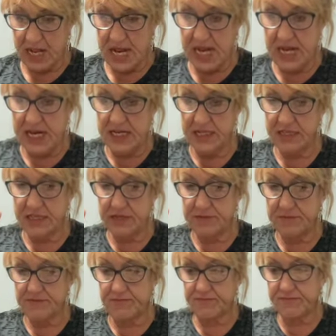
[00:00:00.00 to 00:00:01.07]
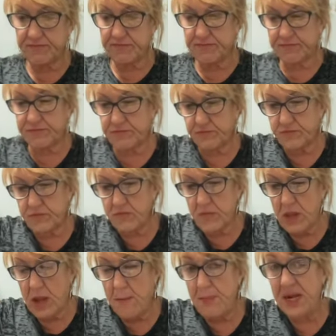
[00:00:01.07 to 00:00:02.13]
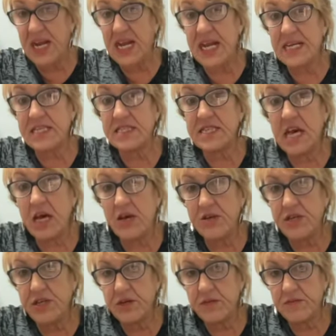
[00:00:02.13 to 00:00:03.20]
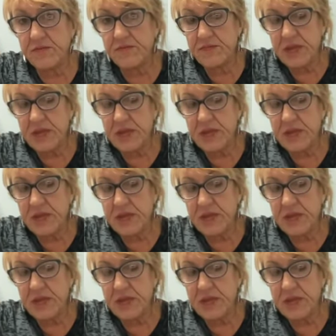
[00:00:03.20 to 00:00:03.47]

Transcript: But I got to tell you